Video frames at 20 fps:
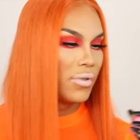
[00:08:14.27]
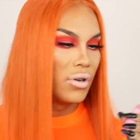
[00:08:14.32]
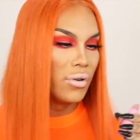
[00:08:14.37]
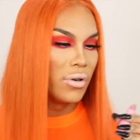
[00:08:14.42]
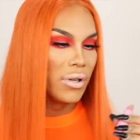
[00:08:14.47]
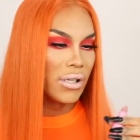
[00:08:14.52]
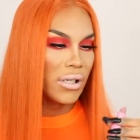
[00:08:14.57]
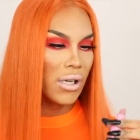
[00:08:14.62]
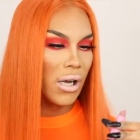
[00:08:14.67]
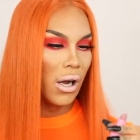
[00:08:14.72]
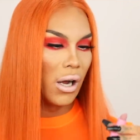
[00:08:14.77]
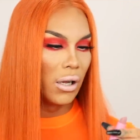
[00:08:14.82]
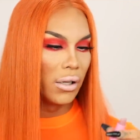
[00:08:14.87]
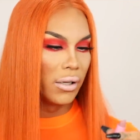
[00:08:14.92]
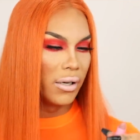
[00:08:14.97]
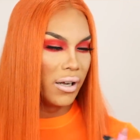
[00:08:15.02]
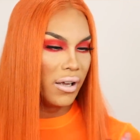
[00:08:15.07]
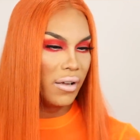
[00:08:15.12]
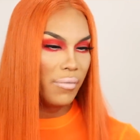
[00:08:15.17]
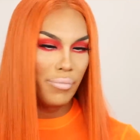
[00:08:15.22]
Nudist
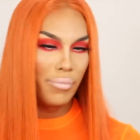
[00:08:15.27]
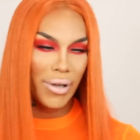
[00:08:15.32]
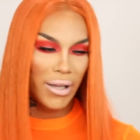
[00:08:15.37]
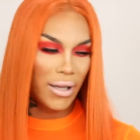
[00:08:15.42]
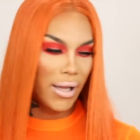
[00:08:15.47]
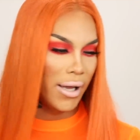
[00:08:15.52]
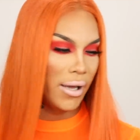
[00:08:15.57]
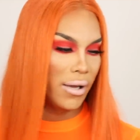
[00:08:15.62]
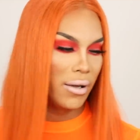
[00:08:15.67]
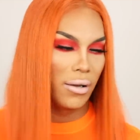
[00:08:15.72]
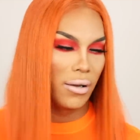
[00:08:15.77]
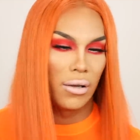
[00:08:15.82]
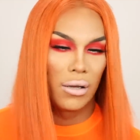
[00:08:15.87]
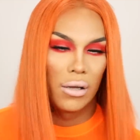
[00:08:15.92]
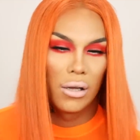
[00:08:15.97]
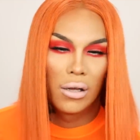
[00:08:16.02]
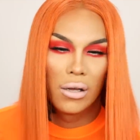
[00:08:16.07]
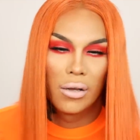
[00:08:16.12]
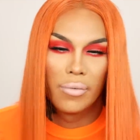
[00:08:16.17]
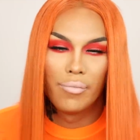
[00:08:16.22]
Colony, but like
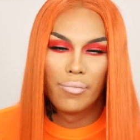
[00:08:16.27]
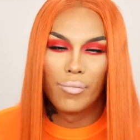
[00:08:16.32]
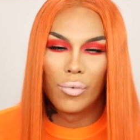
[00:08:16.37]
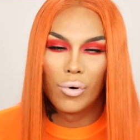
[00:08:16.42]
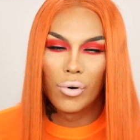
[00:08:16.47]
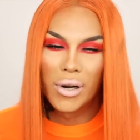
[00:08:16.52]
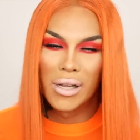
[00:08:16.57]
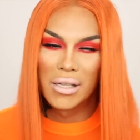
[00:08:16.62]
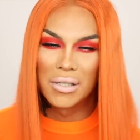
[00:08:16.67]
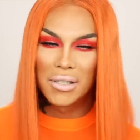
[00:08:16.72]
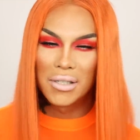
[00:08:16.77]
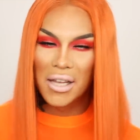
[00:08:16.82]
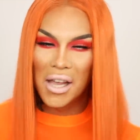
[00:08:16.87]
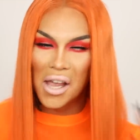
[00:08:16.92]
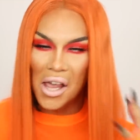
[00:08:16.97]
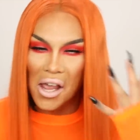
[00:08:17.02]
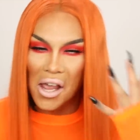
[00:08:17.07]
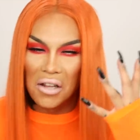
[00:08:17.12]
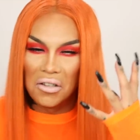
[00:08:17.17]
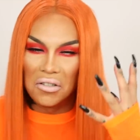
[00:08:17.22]
more
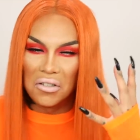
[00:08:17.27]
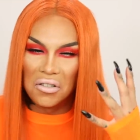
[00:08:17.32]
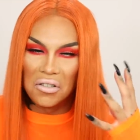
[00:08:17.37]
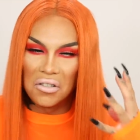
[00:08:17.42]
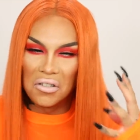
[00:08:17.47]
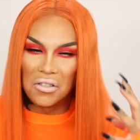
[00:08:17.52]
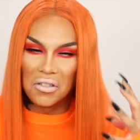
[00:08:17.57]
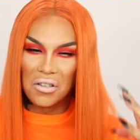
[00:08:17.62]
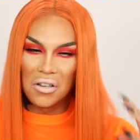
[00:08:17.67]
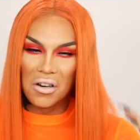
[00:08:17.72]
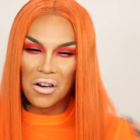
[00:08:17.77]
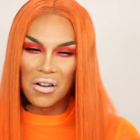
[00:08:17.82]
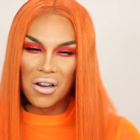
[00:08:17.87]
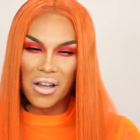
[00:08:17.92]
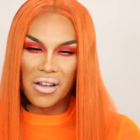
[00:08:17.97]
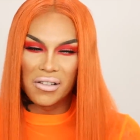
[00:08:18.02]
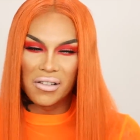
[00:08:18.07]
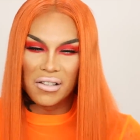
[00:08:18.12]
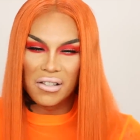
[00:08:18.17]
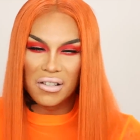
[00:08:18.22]
intense. You know,
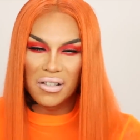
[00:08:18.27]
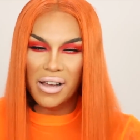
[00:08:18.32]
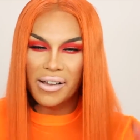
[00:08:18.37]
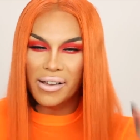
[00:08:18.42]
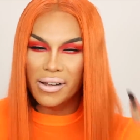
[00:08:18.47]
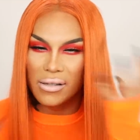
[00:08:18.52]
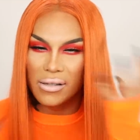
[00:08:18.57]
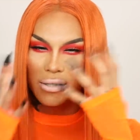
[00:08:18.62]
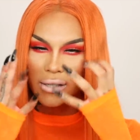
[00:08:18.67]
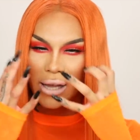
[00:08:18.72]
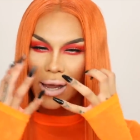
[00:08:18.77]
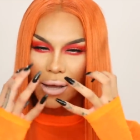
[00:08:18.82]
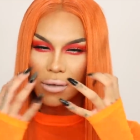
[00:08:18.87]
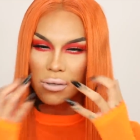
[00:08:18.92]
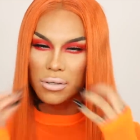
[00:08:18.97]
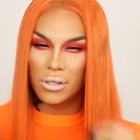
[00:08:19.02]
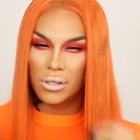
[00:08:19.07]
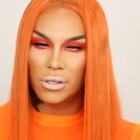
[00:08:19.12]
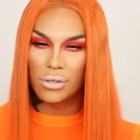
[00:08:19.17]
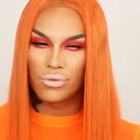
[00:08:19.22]
like this is like
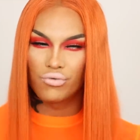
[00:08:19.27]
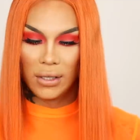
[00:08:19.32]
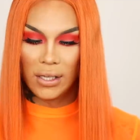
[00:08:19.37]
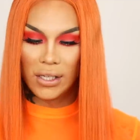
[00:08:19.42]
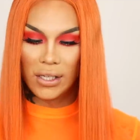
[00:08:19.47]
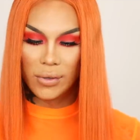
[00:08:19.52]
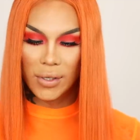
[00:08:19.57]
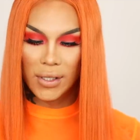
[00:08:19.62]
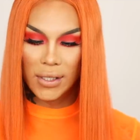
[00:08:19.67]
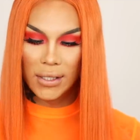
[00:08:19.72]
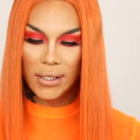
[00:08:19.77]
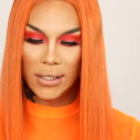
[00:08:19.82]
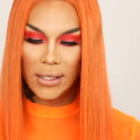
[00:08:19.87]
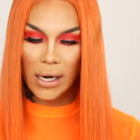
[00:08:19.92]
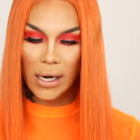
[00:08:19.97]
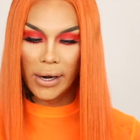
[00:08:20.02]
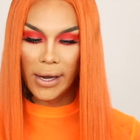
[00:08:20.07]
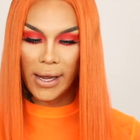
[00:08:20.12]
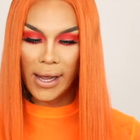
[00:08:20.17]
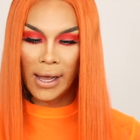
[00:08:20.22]
intense. This one's
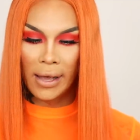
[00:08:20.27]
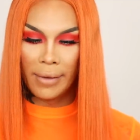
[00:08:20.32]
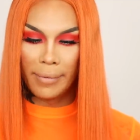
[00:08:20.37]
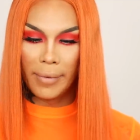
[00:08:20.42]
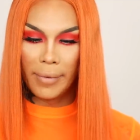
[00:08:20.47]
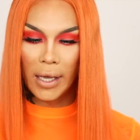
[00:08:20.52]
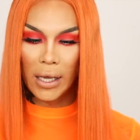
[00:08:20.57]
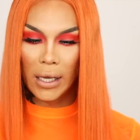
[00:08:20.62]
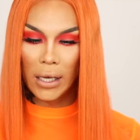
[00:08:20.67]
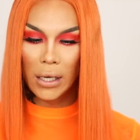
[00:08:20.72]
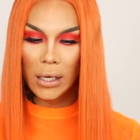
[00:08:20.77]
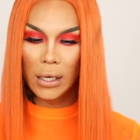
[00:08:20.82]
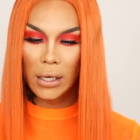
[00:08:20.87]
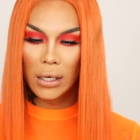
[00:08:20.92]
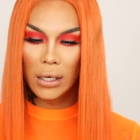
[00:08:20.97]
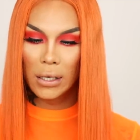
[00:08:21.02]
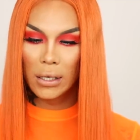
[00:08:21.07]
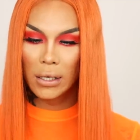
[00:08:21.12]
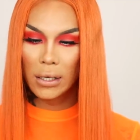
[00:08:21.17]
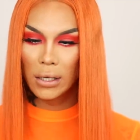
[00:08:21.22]
staring at me.
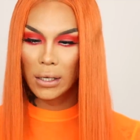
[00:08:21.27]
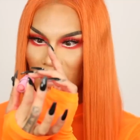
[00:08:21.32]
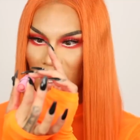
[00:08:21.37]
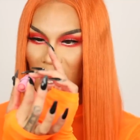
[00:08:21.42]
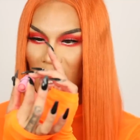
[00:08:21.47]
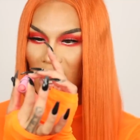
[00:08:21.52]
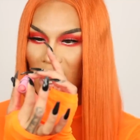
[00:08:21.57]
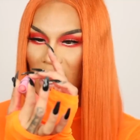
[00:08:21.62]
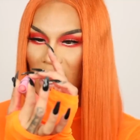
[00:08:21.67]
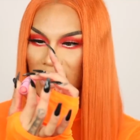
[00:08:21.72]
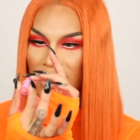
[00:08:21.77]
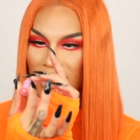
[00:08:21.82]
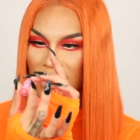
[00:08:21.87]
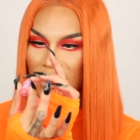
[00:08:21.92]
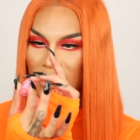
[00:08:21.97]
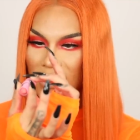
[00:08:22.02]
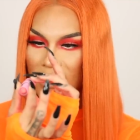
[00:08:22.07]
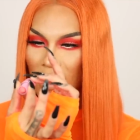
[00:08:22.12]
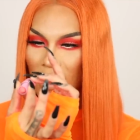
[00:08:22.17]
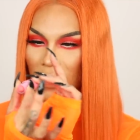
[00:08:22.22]
Honey,
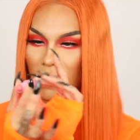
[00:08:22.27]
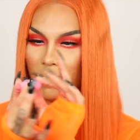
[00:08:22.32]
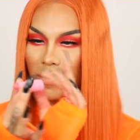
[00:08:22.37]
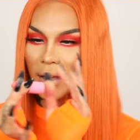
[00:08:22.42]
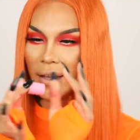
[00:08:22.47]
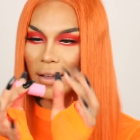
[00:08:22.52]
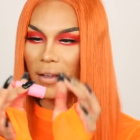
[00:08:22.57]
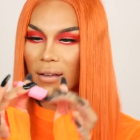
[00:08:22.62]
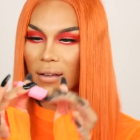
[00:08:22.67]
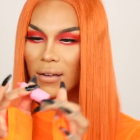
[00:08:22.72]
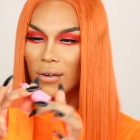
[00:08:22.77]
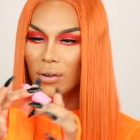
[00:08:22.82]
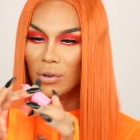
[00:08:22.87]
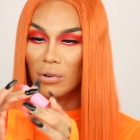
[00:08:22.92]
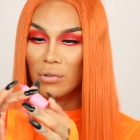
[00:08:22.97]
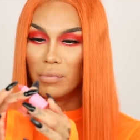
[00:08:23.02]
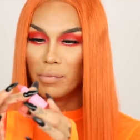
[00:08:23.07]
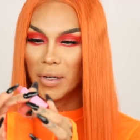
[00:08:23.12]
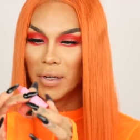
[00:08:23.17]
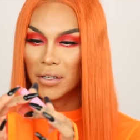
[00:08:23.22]
Suck Me.
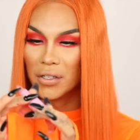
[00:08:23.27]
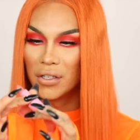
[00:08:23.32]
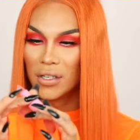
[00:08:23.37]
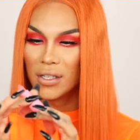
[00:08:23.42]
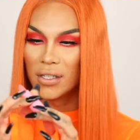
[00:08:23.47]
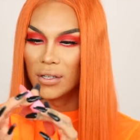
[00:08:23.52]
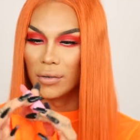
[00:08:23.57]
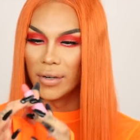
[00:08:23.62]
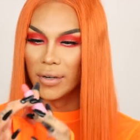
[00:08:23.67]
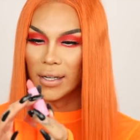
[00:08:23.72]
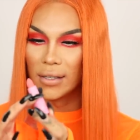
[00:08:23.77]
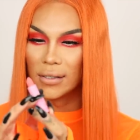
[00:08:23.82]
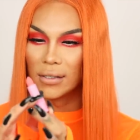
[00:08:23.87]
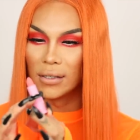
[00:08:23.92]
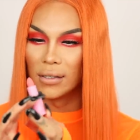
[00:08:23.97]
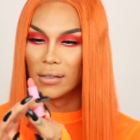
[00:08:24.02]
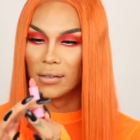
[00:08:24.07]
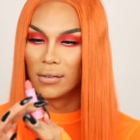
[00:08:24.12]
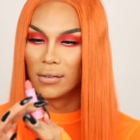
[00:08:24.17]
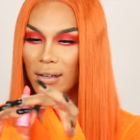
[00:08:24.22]
Ooh, bitch, she's so
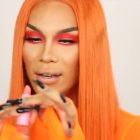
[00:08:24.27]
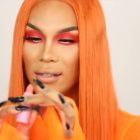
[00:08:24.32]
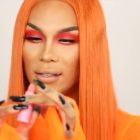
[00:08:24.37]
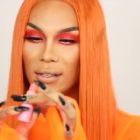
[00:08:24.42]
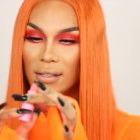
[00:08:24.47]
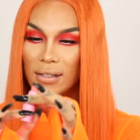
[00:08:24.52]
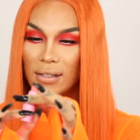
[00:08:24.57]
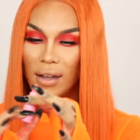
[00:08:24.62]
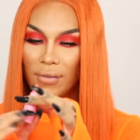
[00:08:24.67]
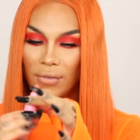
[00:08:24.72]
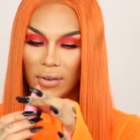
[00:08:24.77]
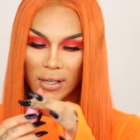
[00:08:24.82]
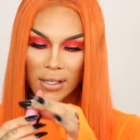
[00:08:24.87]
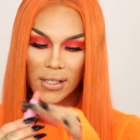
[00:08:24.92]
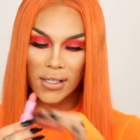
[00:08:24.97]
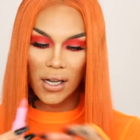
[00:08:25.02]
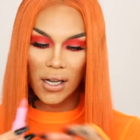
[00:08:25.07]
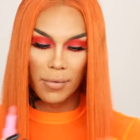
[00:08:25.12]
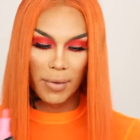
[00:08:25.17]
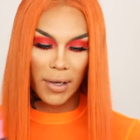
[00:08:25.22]
nasty. This is definitely a
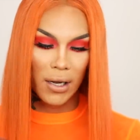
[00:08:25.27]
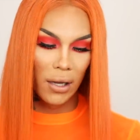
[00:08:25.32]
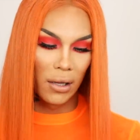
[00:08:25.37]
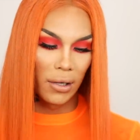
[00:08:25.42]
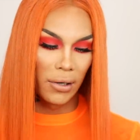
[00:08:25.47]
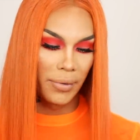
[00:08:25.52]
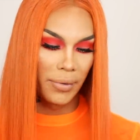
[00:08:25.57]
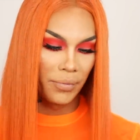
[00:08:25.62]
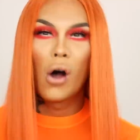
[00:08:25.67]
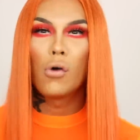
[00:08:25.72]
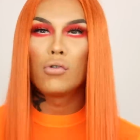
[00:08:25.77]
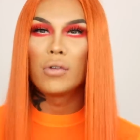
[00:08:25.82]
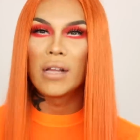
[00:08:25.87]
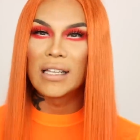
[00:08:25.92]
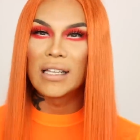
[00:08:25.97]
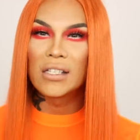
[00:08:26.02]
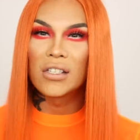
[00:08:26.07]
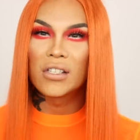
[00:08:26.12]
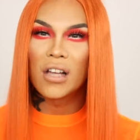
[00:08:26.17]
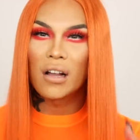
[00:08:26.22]
Suck Me color. Oh,
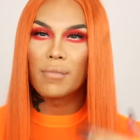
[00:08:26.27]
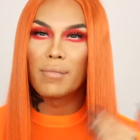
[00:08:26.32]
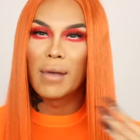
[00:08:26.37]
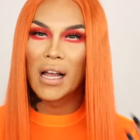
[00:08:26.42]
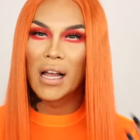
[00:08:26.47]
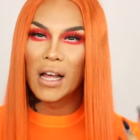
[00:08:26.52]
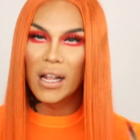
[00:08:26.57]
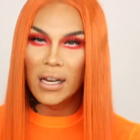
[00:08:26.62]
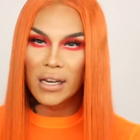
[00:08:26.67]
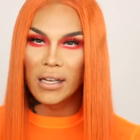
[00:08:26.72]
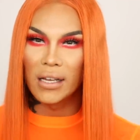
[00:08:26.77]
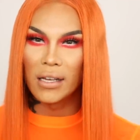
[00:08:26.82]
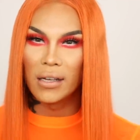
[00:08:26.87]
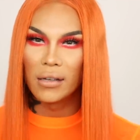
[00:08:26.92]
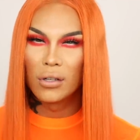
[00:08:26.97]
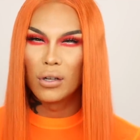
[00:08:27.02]
like suck my honey.